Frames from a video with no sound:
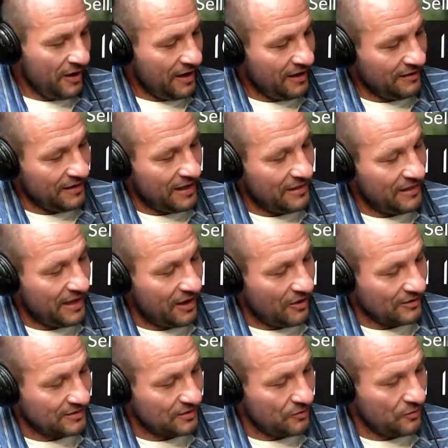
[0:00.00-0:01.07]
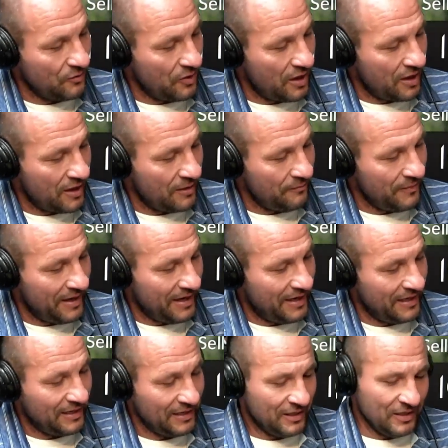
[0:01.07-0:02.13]
And then they also uh,
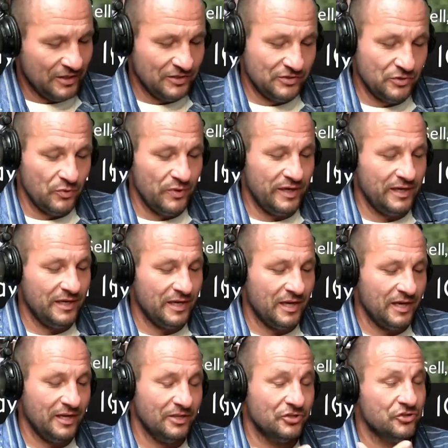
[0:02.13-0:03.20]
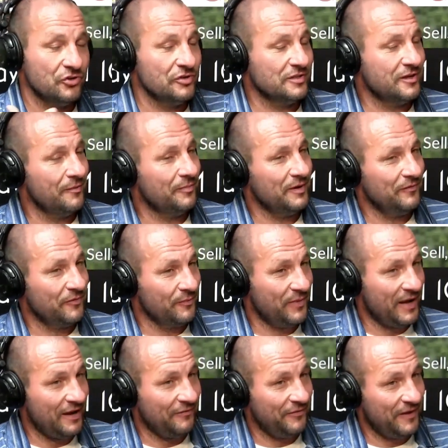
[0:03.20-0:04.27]
made suing uh, an insurance company for
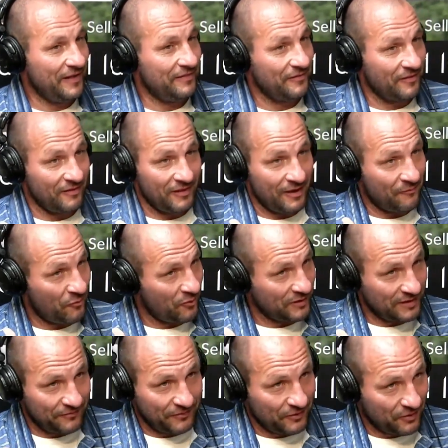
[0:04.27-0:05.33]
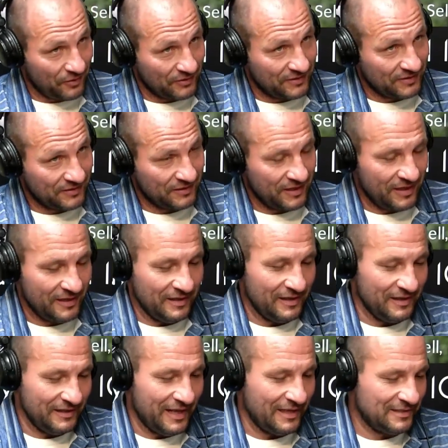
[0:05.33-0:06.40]
bad faith a lot more difficult. Mm-hmm. And
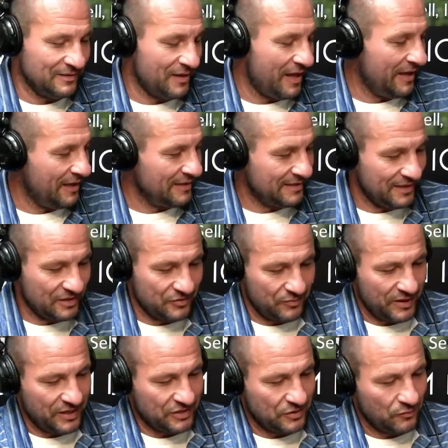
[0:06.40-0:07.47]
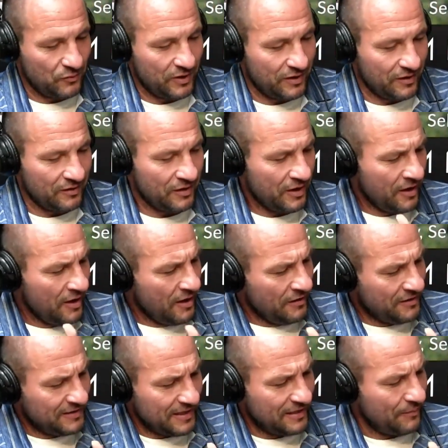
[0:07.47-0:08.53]
that's like a situation where,
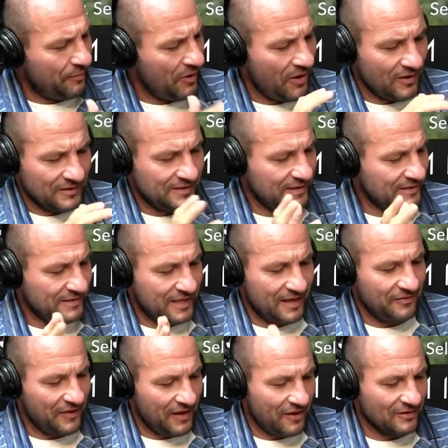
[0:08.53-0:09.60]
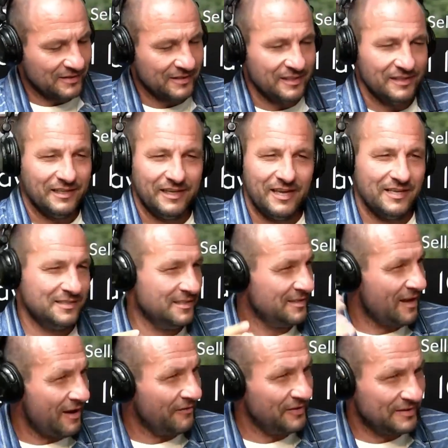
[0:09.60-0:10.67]
say, the policy is ten thousand, and the case
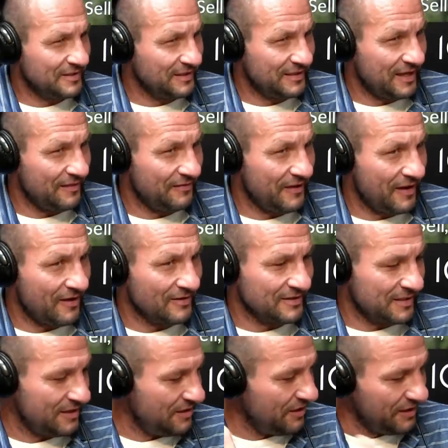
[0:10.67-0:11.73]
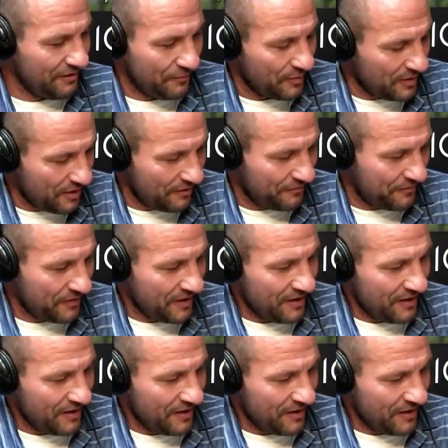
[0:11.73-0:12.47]
is obviously ten thousand, and you give them enough